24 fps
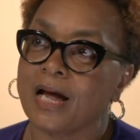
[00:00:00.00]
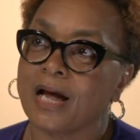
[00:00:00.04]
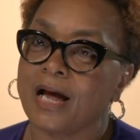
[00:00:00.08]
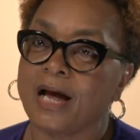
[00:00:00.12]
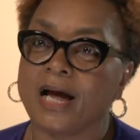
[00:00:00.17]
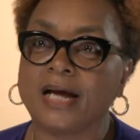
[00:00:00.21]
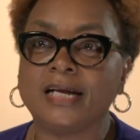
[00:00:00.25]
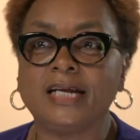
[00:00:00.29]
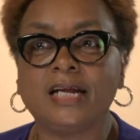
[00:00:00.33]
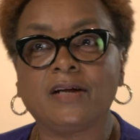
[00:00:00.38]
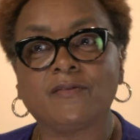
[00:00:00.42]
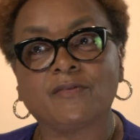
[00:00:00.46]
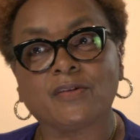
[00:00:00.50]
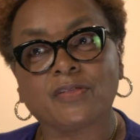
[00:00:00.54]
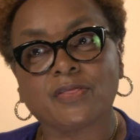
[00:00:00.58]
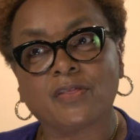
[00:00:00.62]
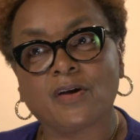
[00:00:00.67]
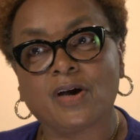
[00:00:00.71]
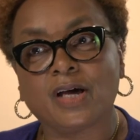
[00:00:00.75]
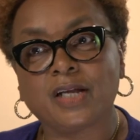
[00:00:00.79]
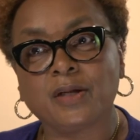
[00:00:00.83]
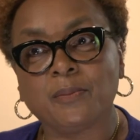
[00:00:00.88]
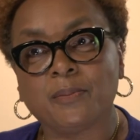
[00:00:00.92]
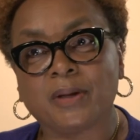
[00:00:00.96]
I never
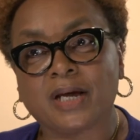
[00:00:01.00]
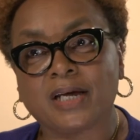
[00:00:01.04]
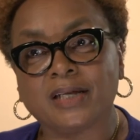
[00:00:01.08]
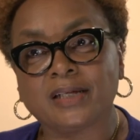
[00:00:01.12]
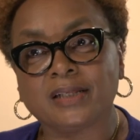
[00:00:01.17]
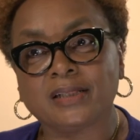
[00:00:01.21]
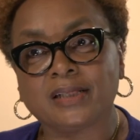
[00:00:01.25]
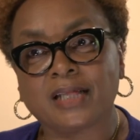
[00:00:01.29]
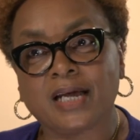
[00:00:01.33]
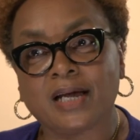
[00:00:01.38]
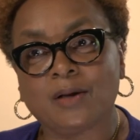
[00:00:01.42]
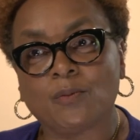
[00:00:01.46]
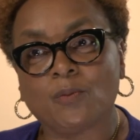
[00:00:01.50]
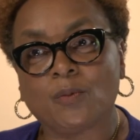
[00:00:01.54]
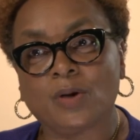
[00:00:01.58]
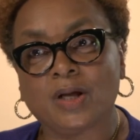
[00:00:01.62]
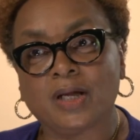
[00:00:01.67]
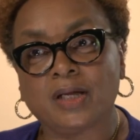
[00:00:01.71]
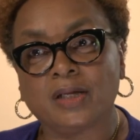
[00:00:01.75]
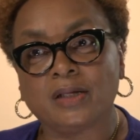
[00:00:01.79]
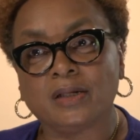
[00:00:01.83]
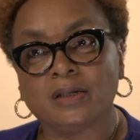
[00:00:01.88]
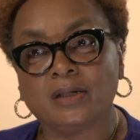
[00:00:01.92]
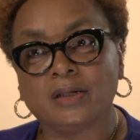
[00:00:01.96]
thought about it that
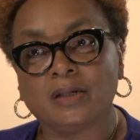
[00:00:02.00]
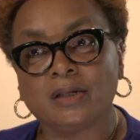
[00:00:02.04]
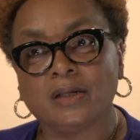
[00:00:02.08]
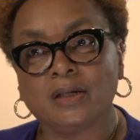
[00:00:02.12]
way.